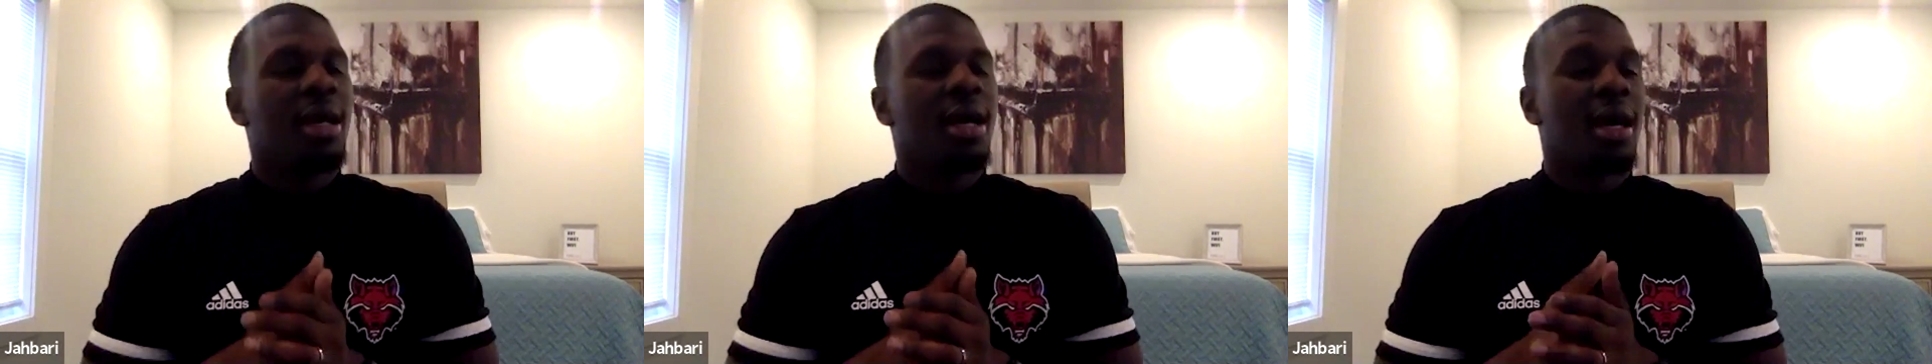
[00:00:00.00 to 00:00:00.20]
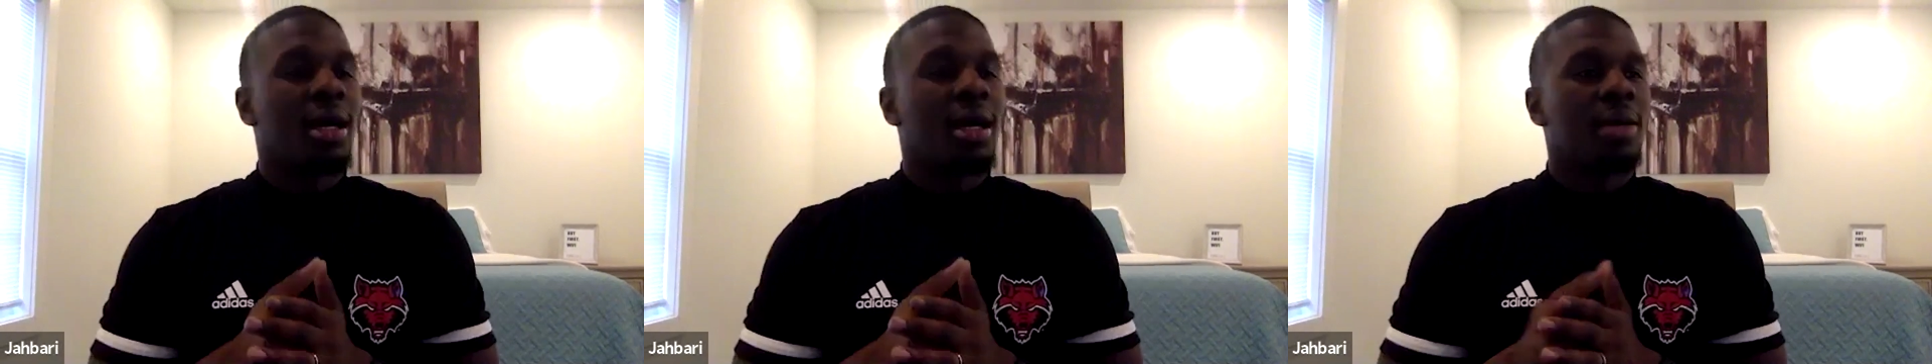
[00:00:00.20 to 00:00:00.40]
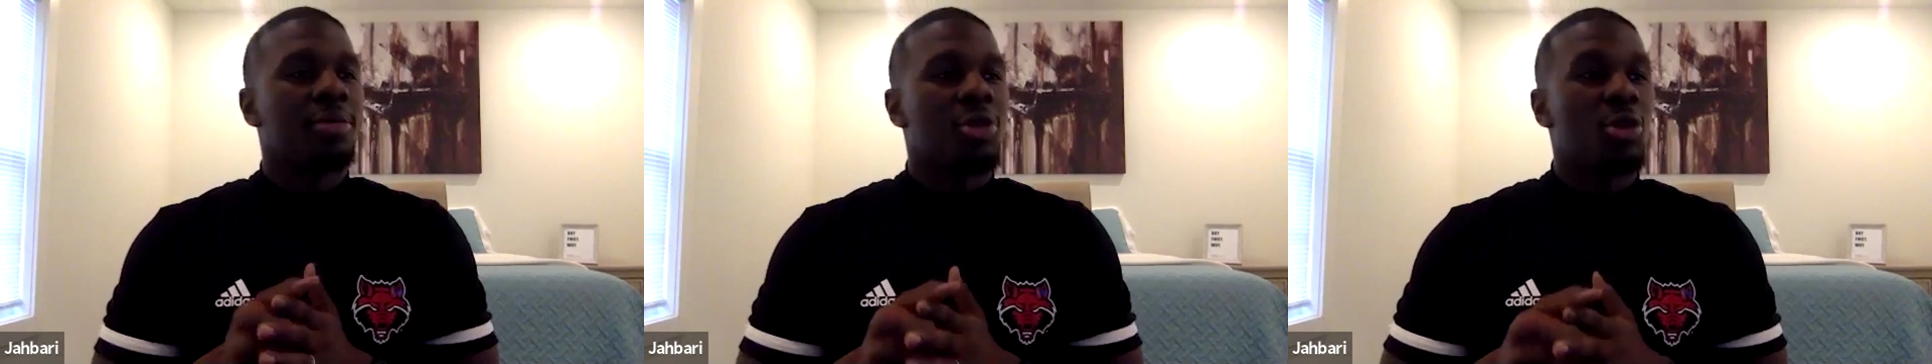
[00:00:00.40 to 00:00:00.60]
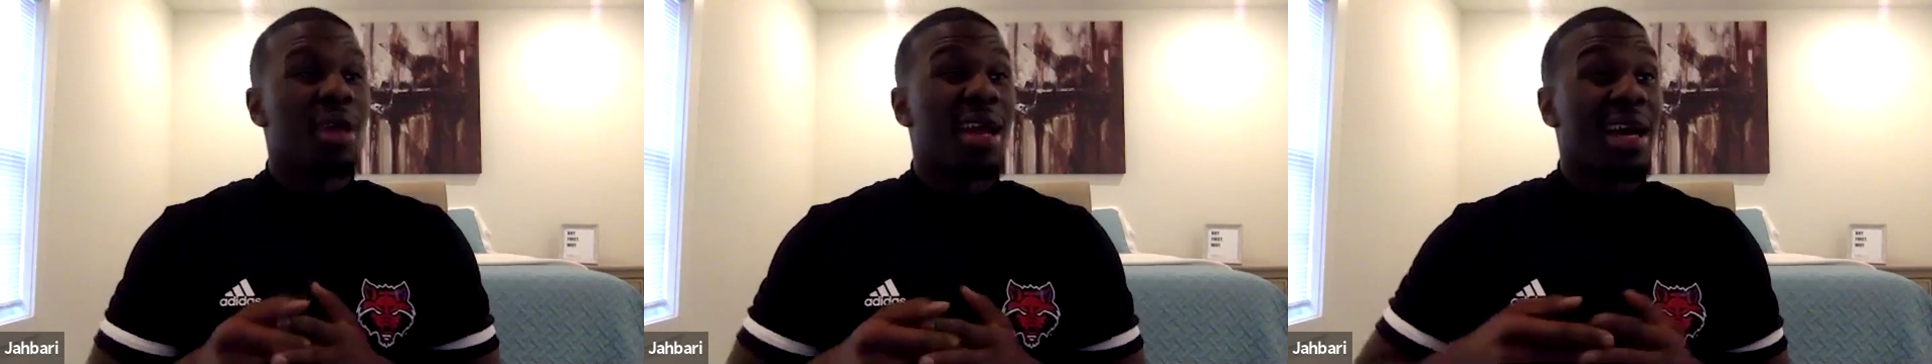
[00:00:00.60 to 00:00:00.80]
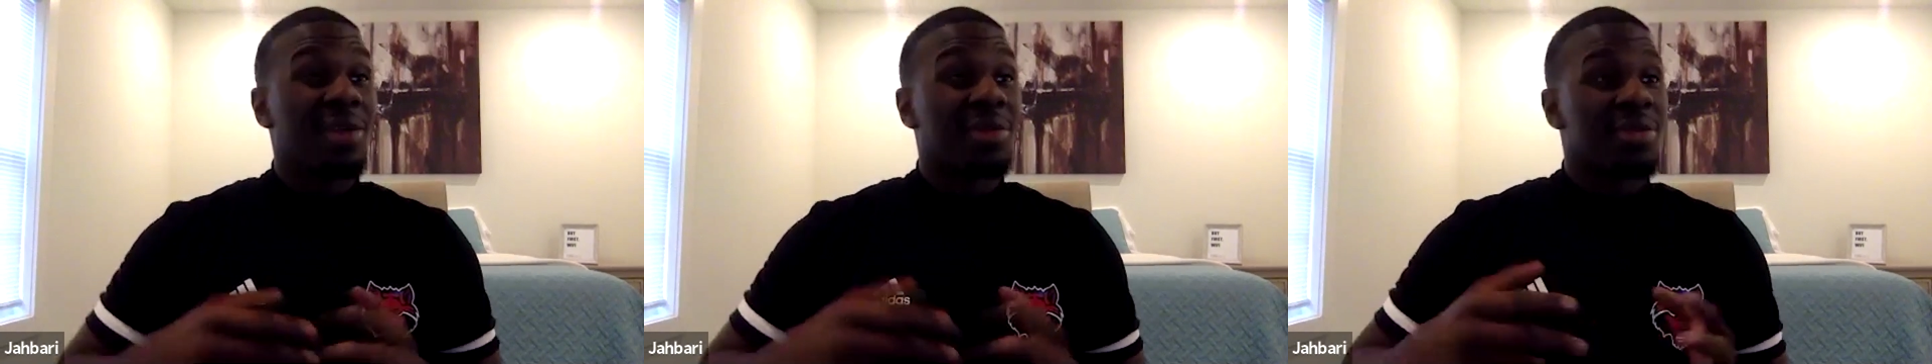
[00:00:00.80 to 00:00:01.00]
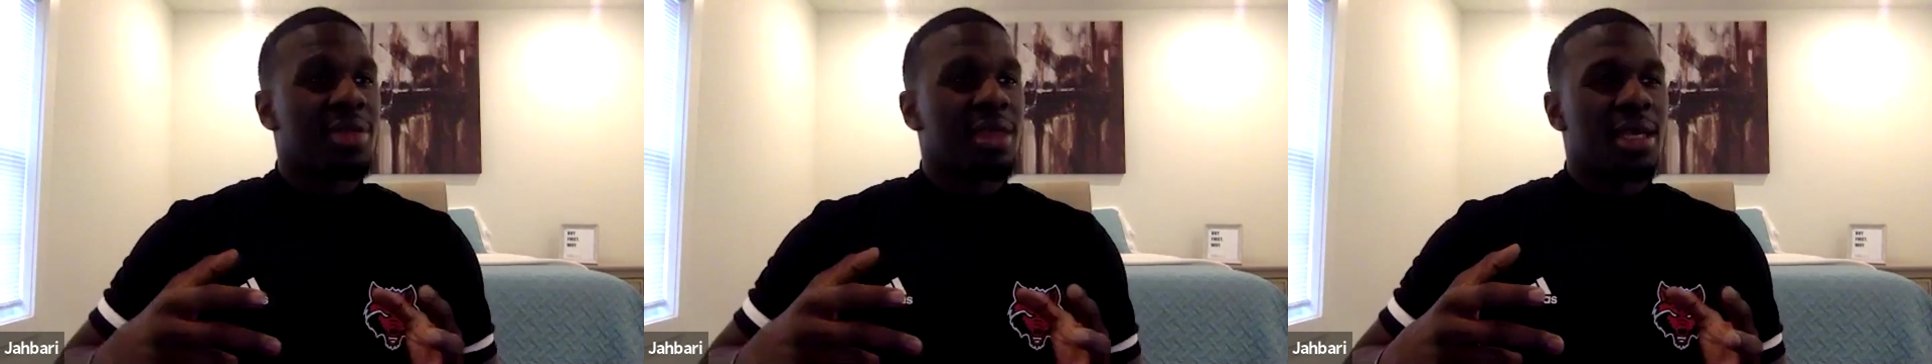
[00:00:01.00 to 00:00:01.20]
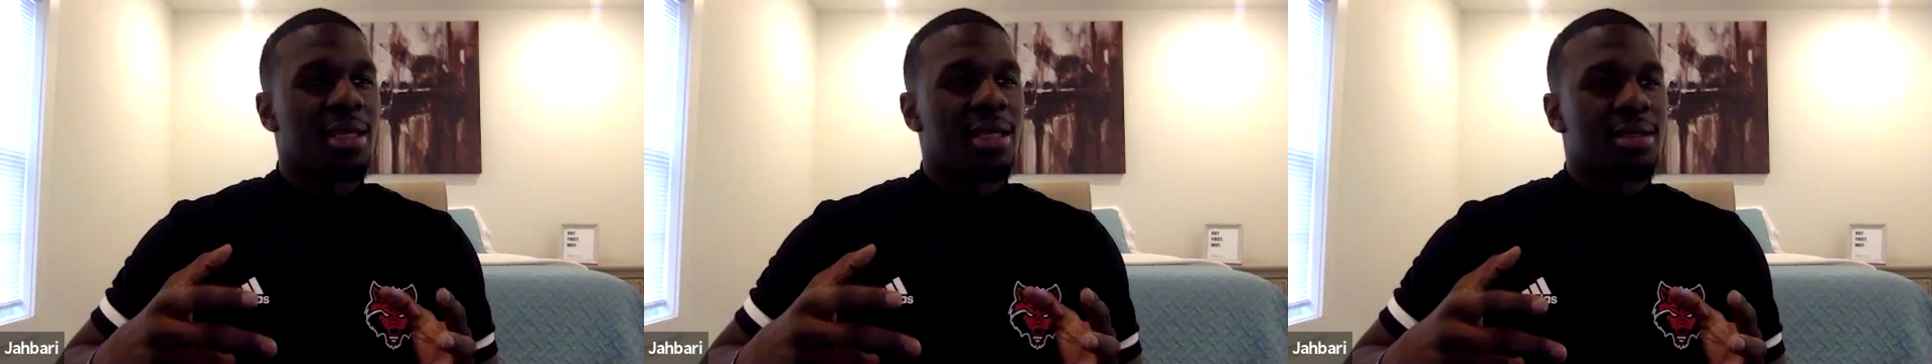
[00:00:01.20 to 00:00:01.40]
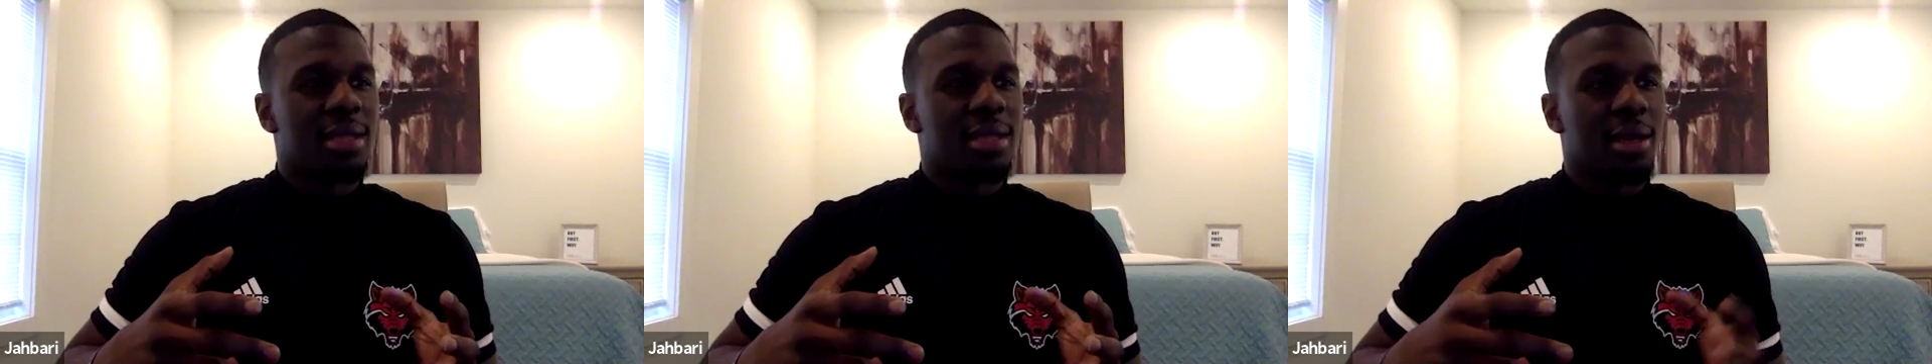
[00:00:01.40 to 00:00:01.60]
You have
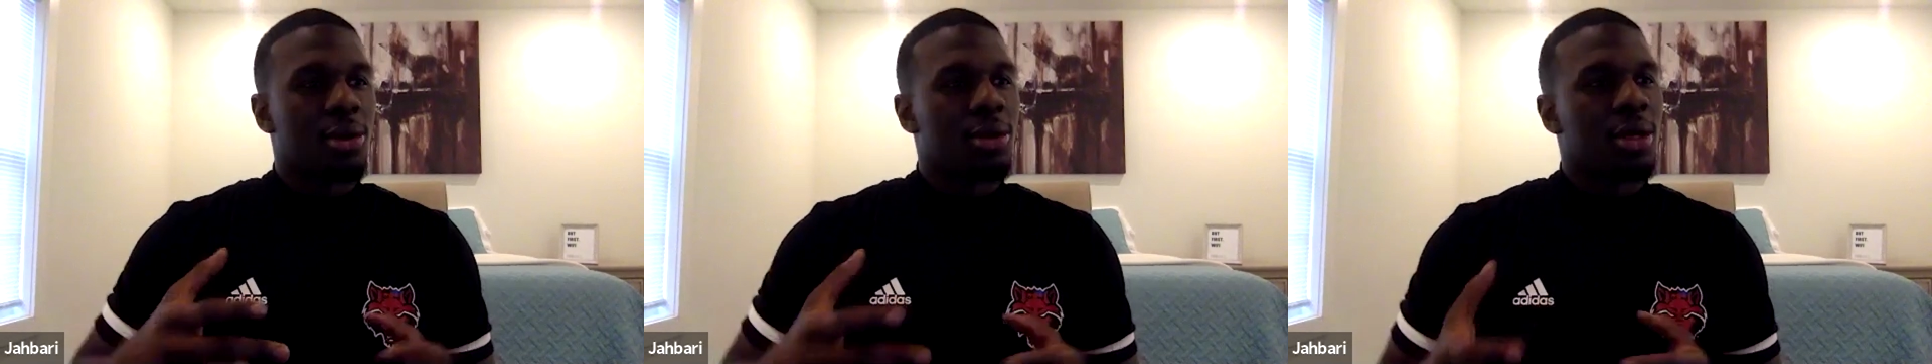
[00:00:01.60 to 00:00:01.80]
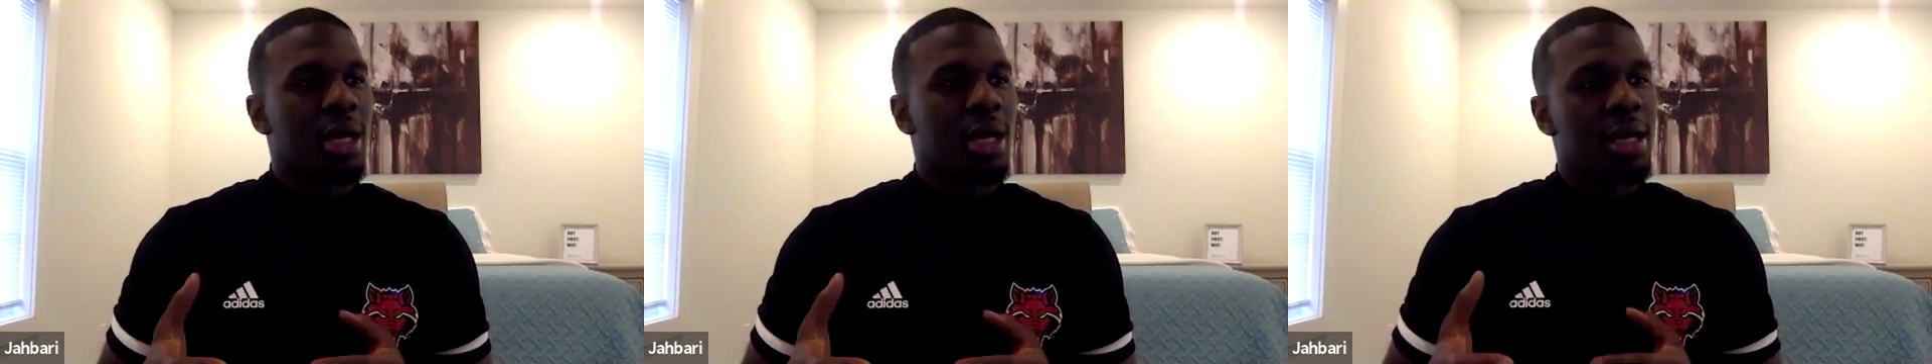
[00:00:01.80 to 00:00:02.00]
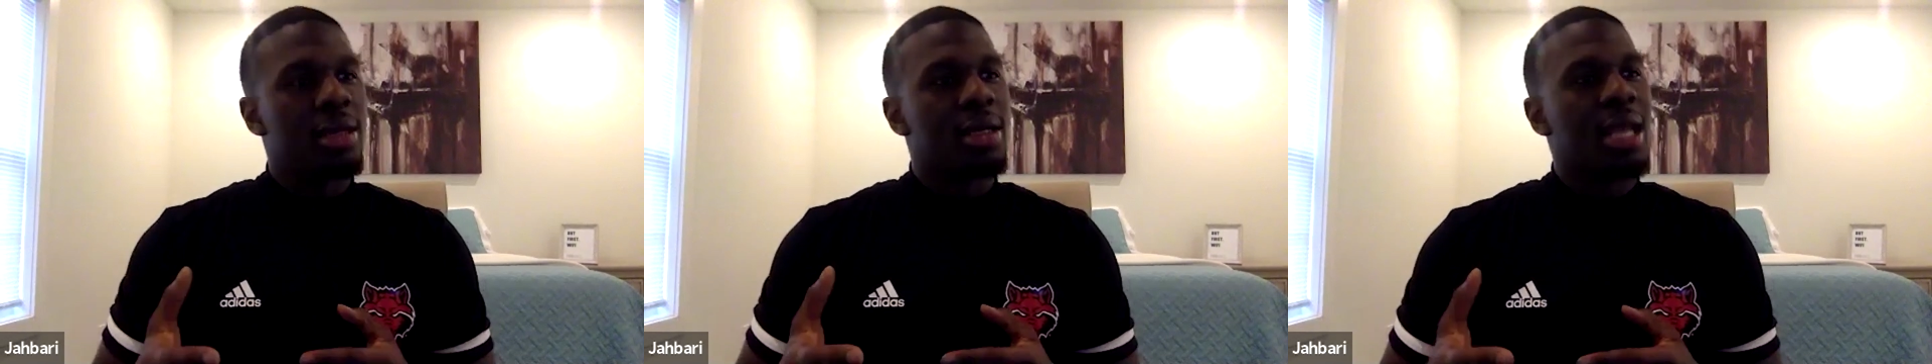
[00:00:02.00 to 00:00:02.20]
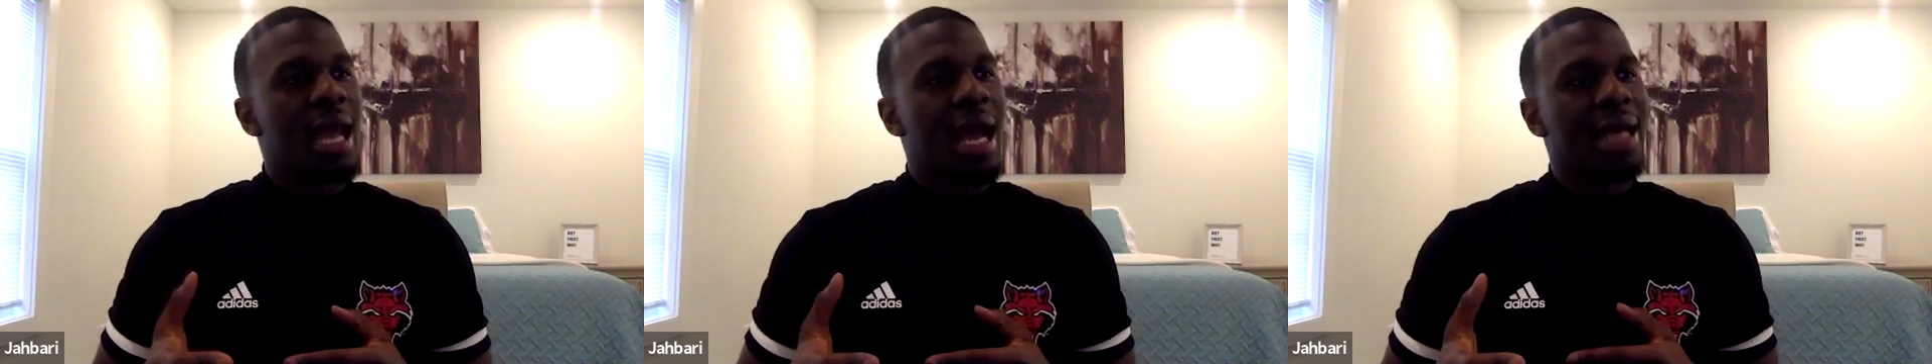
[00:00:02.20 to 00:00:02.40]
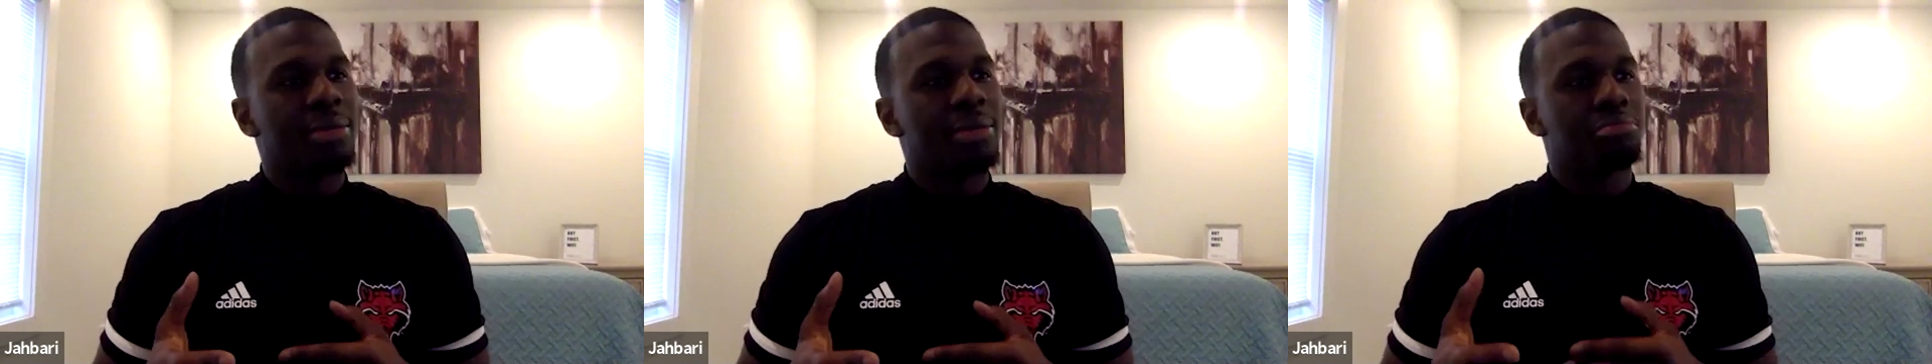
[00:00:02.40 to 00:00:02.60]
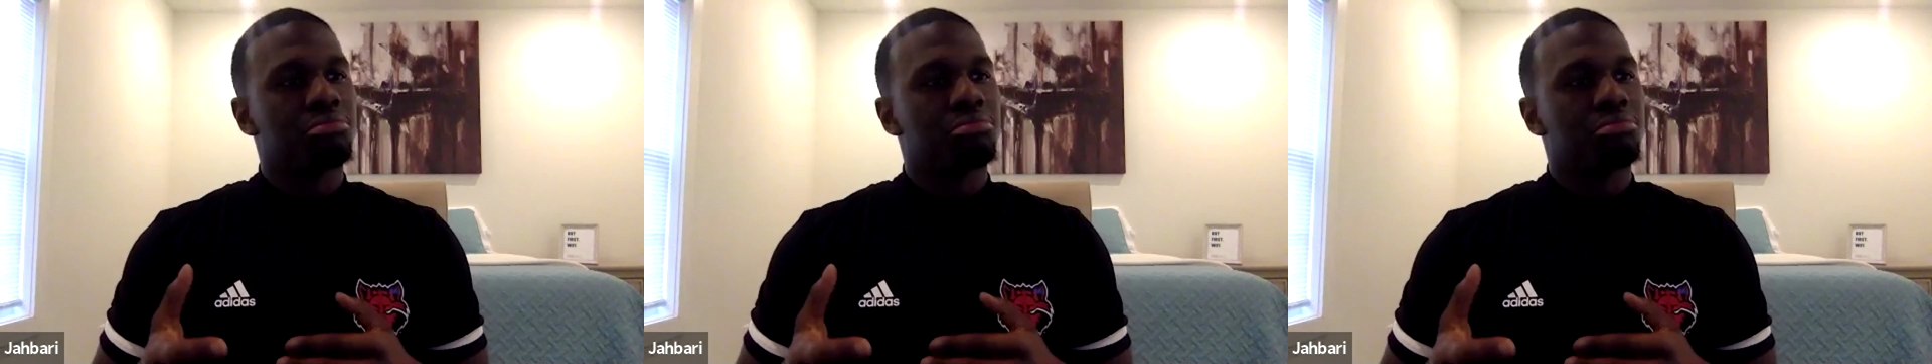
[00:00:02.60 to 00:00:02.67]
things that are done, not